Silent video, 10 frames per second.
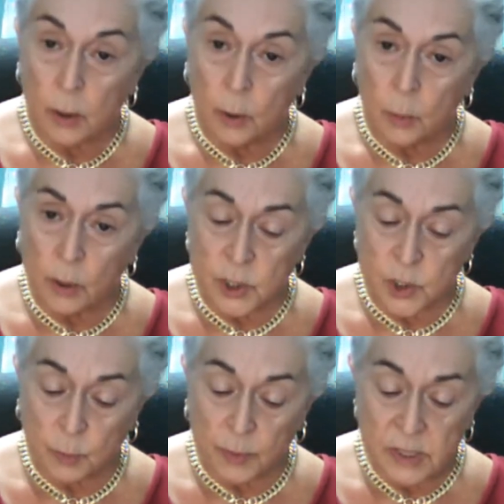what is
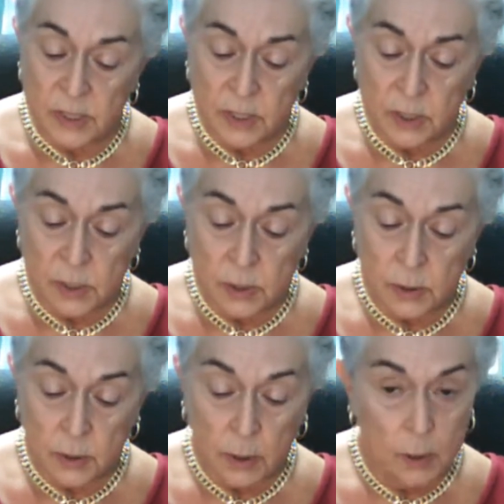your business?
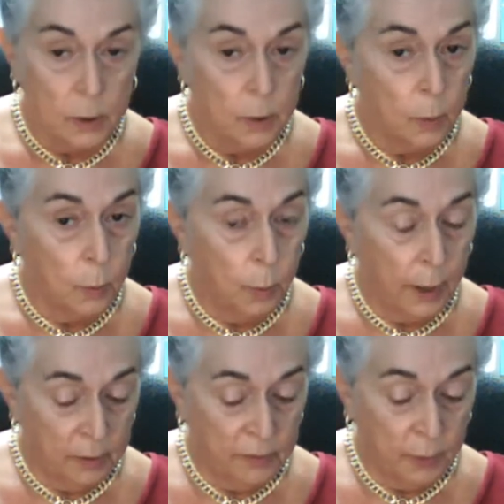
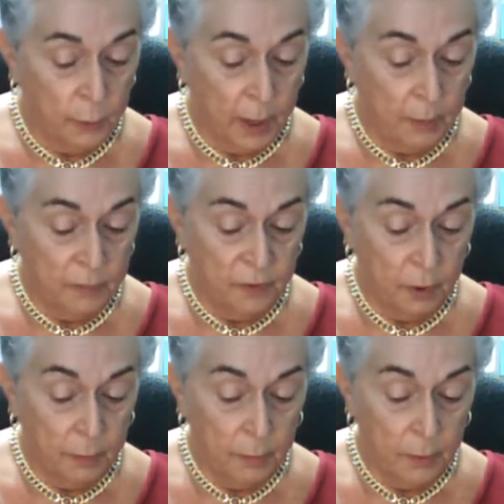Where have you come from?